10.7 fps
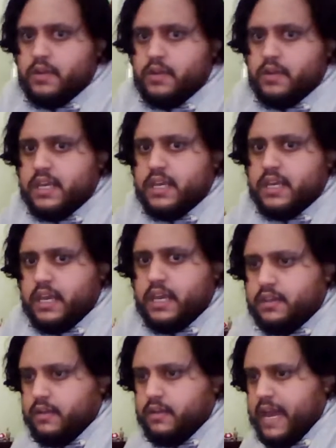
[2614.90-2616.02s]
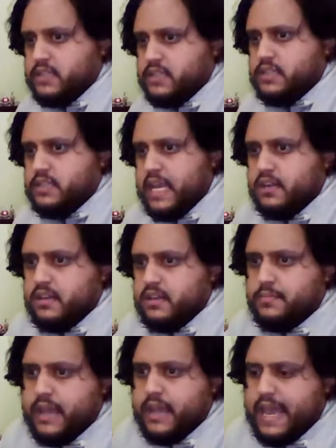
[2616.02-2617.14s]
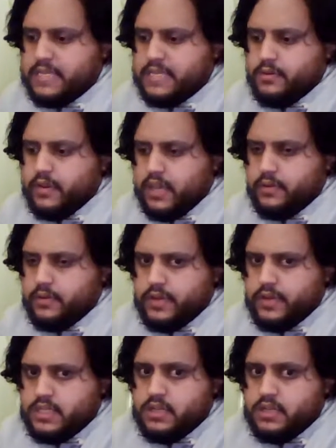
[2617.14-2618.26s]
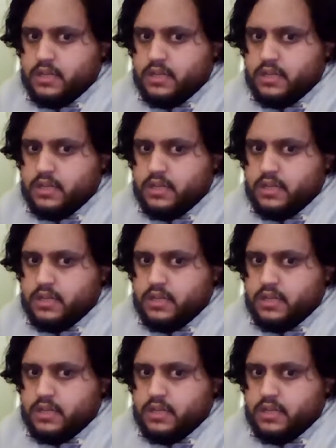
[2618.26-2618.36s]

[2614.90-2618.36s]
get like their asses handed to them by Hasbro again, which,